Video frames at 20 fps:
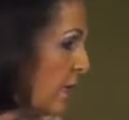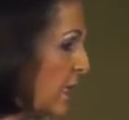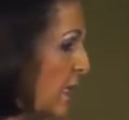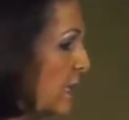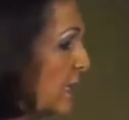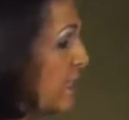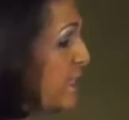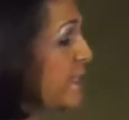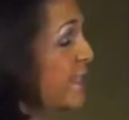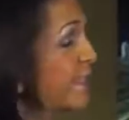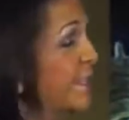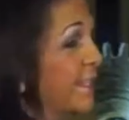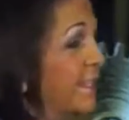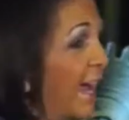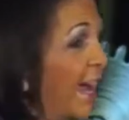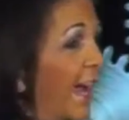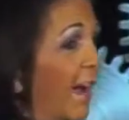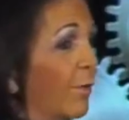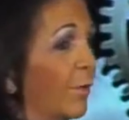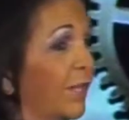Listen
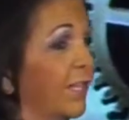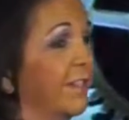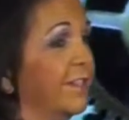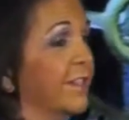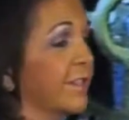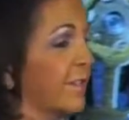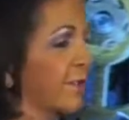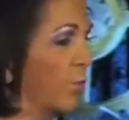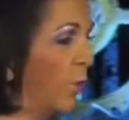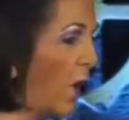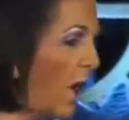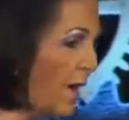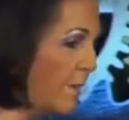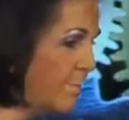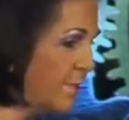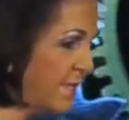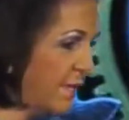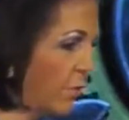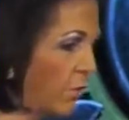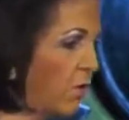to how he
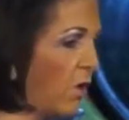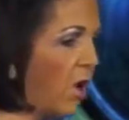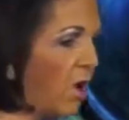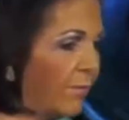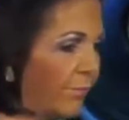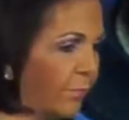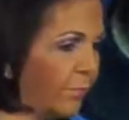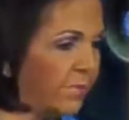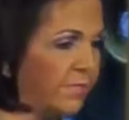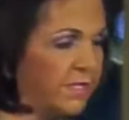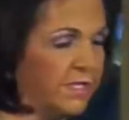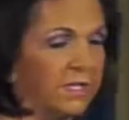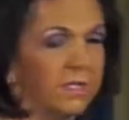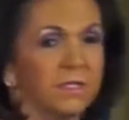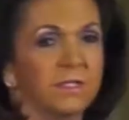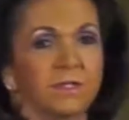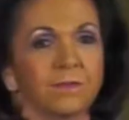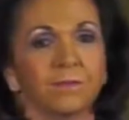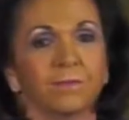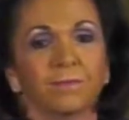describes their
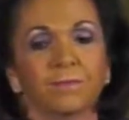conferences.